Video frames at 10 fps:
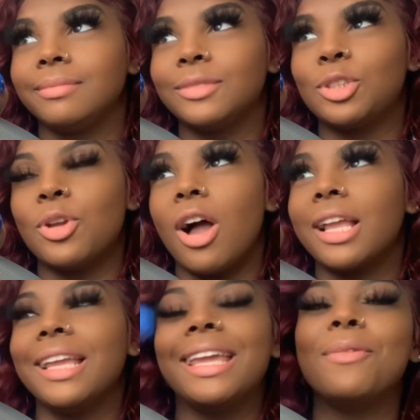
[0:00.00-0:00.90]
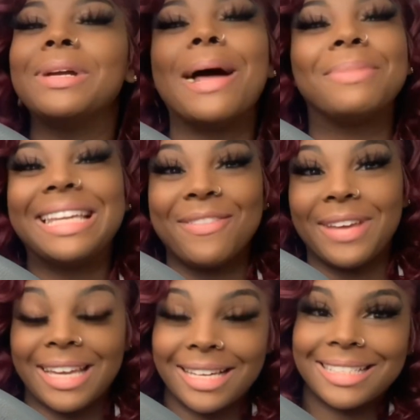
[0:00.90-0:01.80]
so y'all can get what I'm
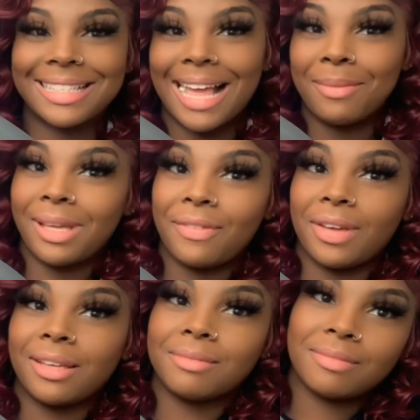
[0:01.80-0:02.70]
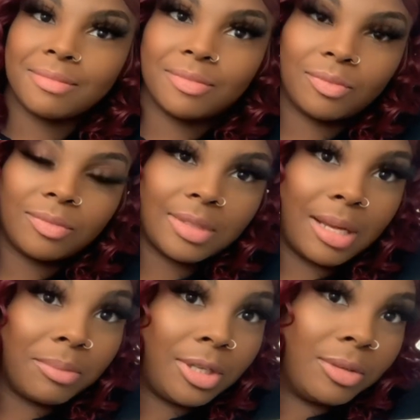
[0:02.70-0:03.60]
giving because I'm giving.
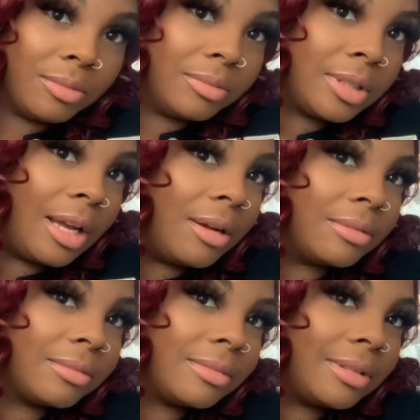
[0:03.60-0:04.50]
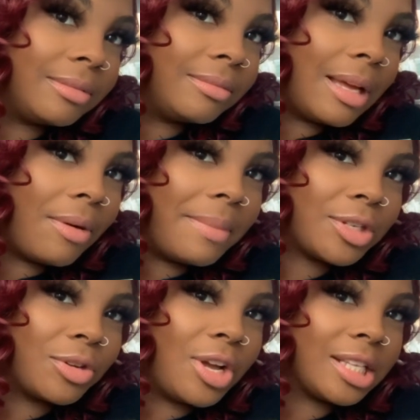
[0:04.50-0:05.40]
I'm cute. So I'm going to make
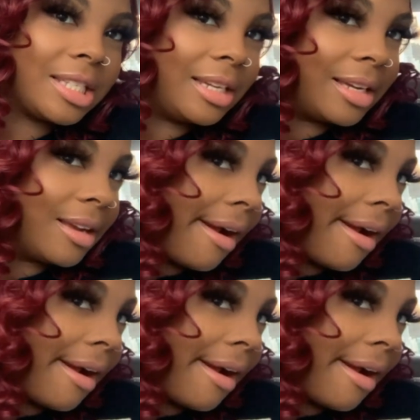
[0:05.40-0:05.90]
sure y'all see it.